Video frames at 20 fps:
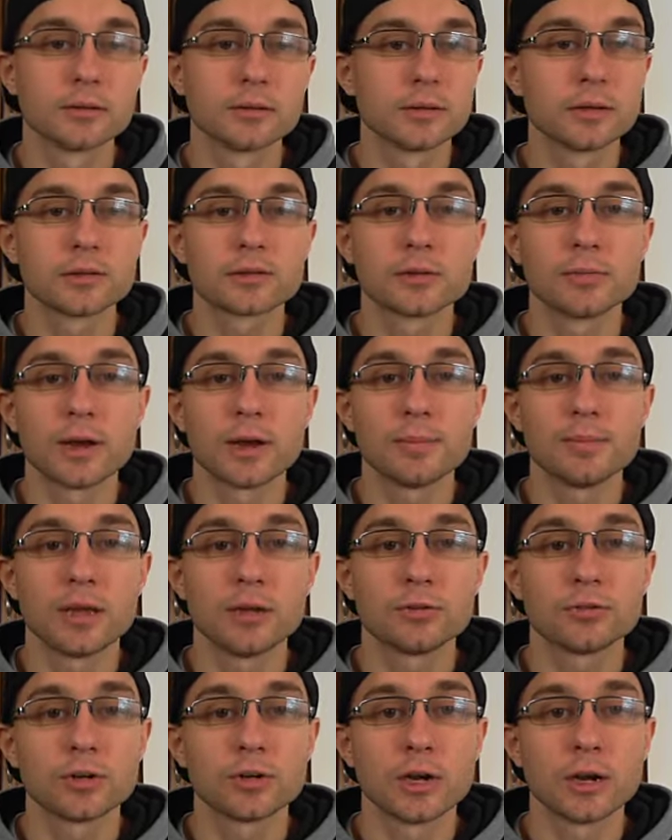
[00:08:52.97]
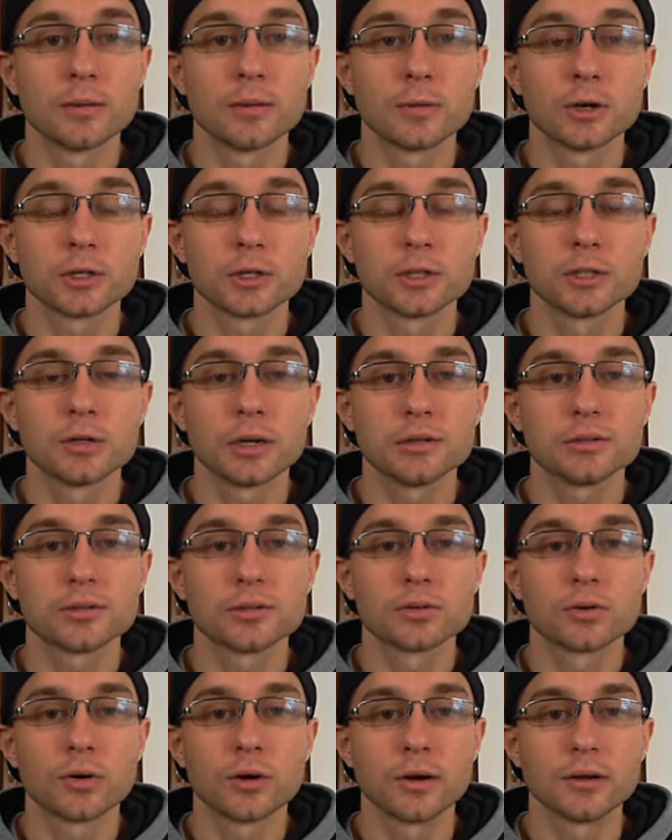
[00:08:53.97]
the links to my Patreon and merchandise
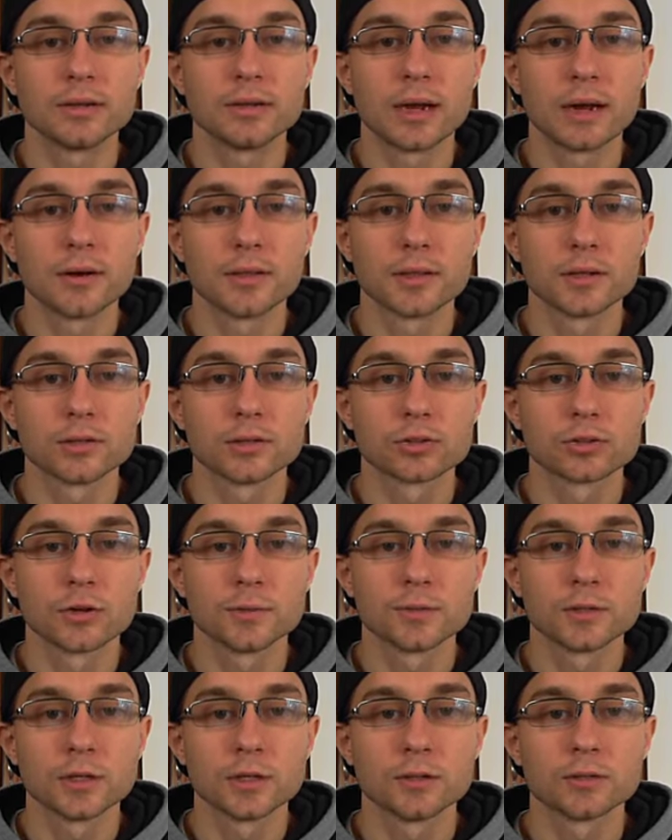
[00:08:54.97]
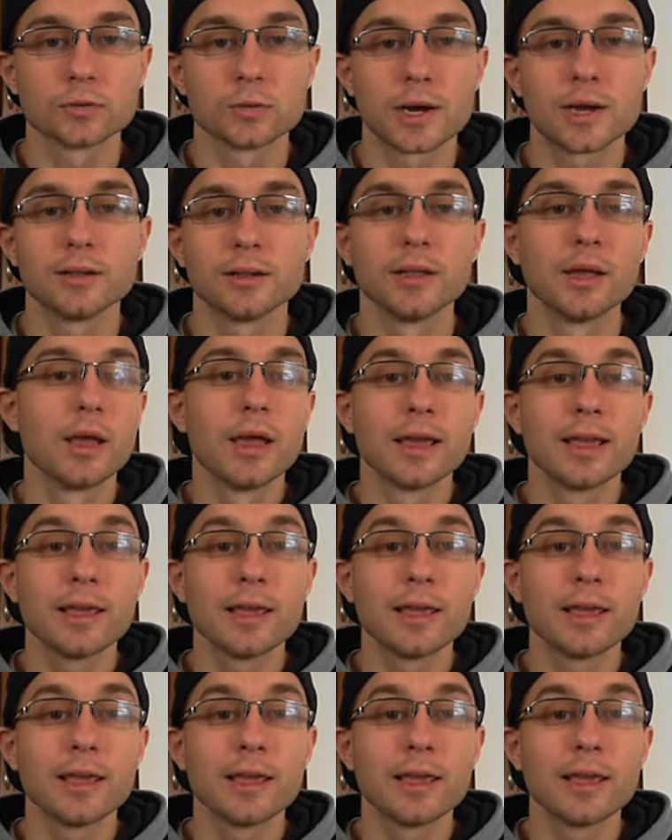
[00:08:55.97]
store are down in the description as well.